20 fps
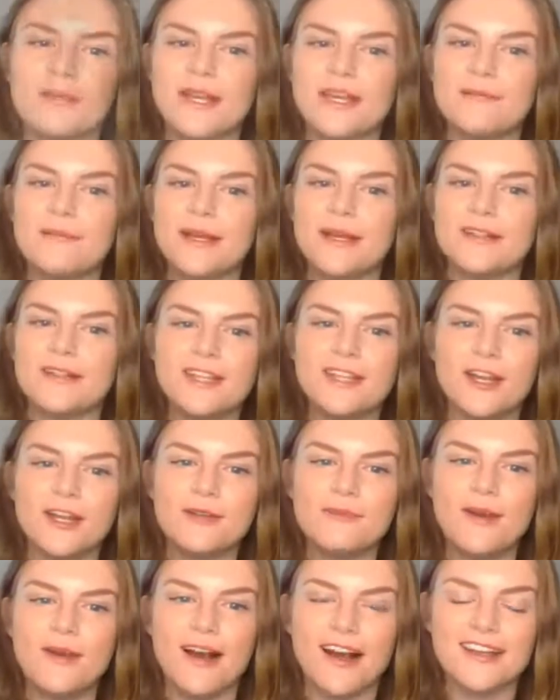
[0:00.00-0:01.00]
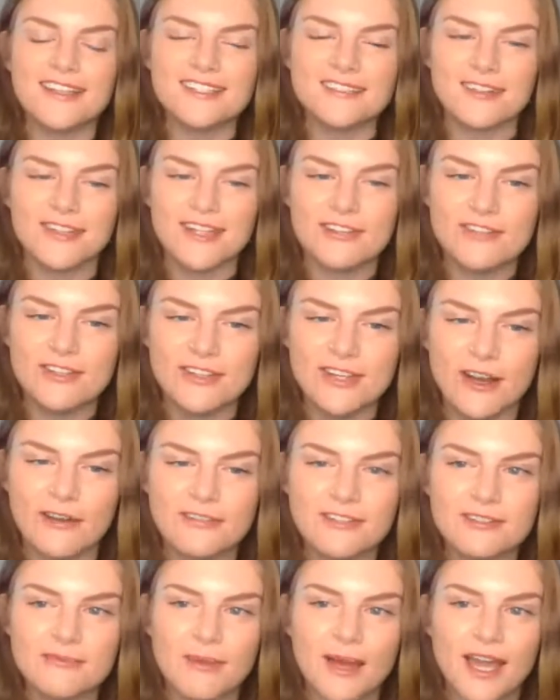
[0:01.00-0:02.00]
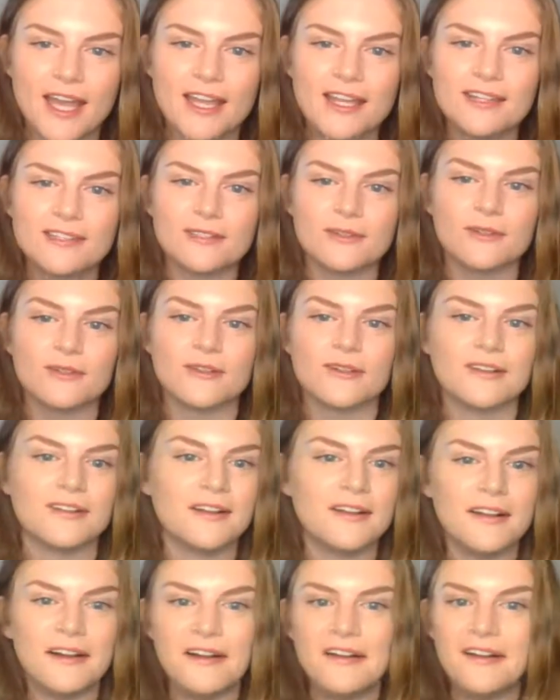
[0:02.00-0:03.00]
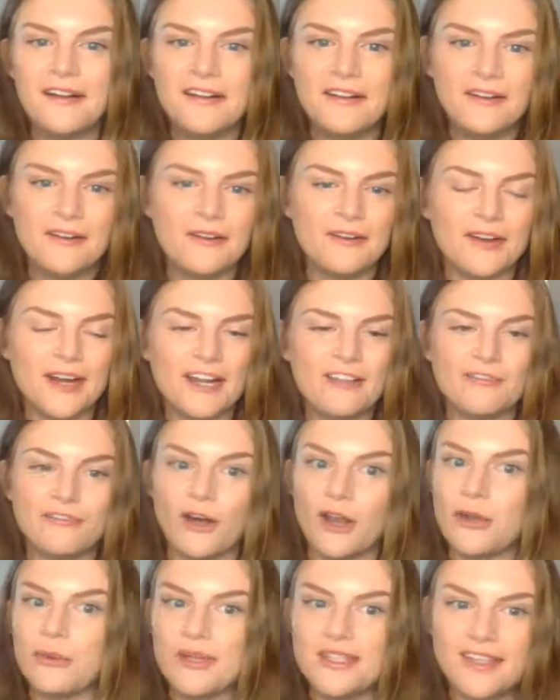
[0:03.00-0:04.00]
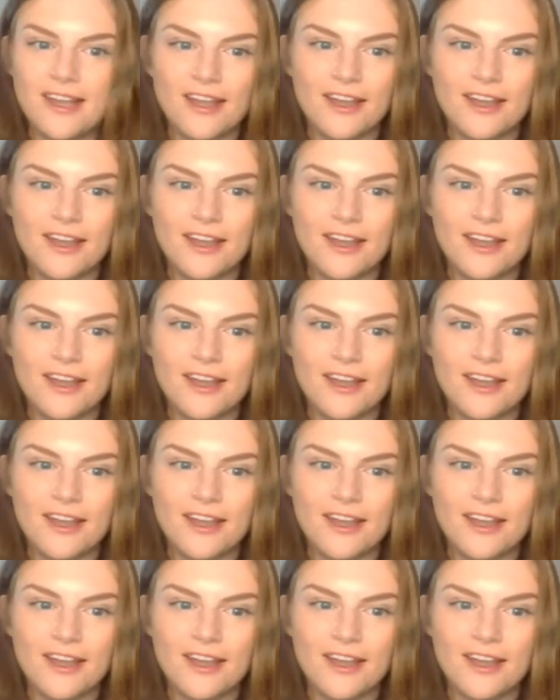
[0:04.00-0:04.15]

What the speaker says: being a bit too much, not giving you enough space, or any following